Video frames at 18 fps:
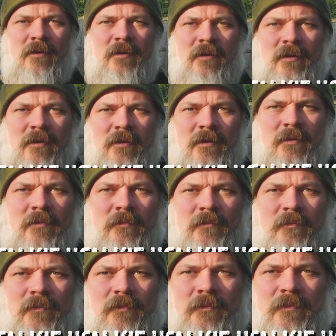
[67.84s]
Use your
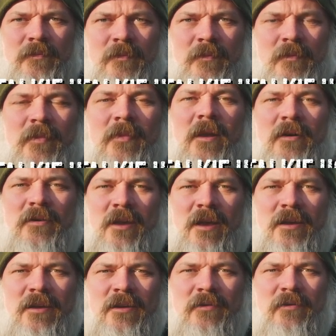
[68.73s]
talkie hole.
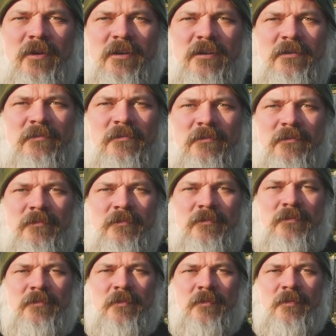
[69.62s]
Okay, you ready?
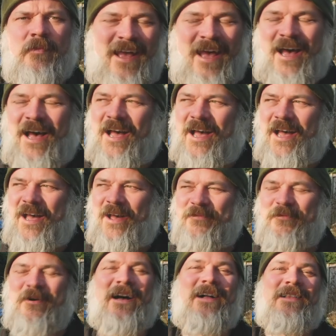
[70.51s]
Uh,
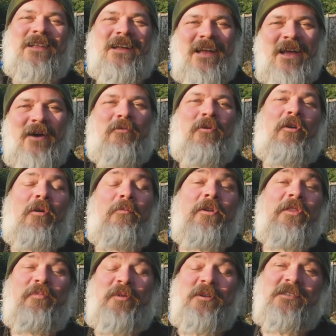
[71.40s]
well, we're on
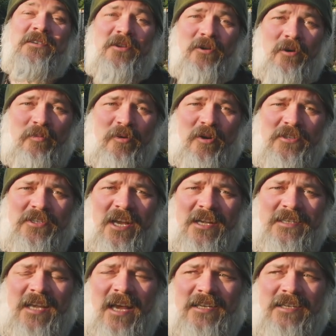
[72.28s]
with the prison door
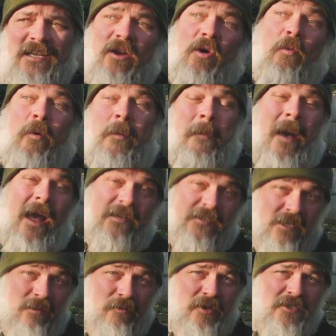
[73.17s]
project actually, or we're back
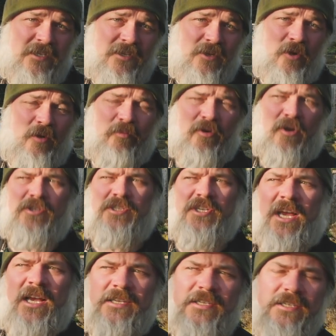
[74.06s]
to the prison door
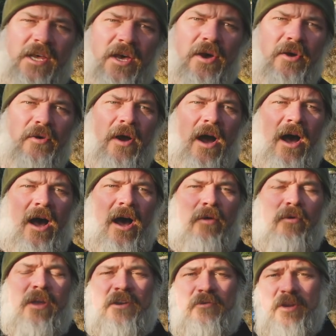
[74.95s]
project. So
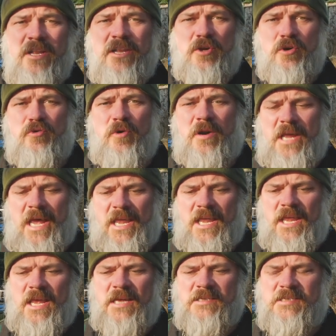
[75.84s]
uh, we had a really good run at
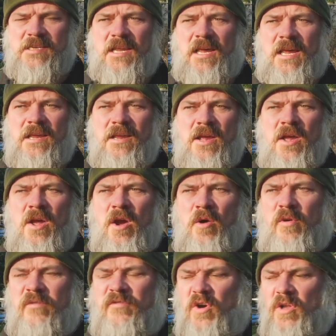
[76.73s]
it yesterday.
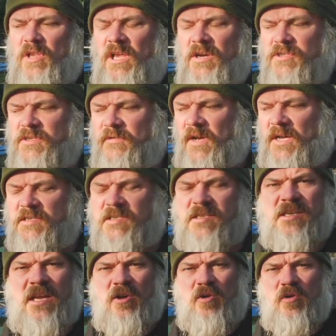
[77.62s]
We've got loads of our
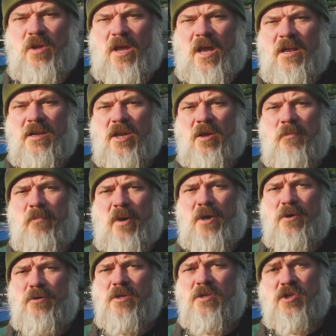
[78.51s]
steel kind of
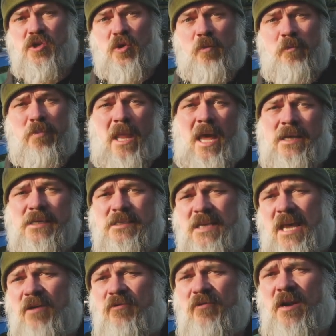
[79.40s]
components all
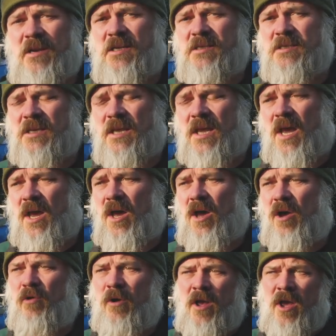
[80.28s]
blanked out, ready to
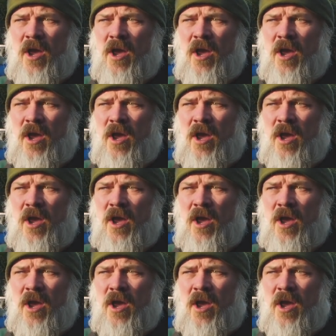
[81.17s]
go.